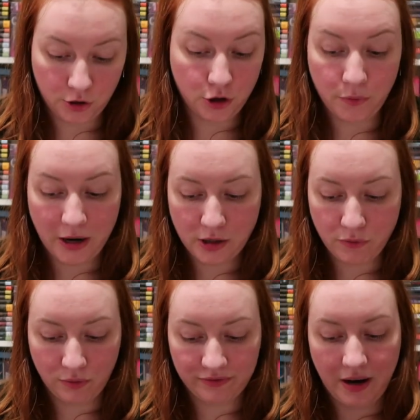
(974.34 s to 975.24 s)
You Are
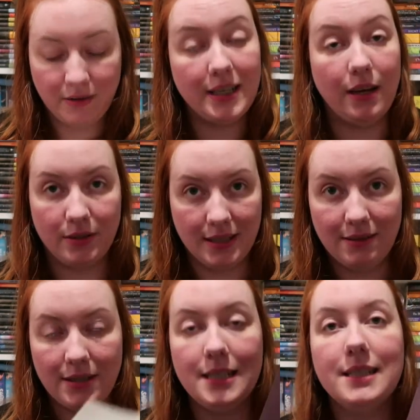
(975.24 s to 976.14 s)
Your Own Fairy Tale
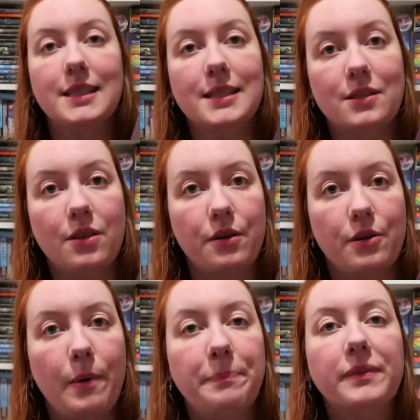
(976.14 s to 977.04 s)
series. This is the
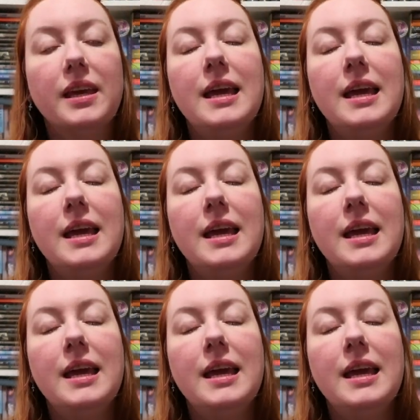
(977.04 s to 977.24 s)
third one.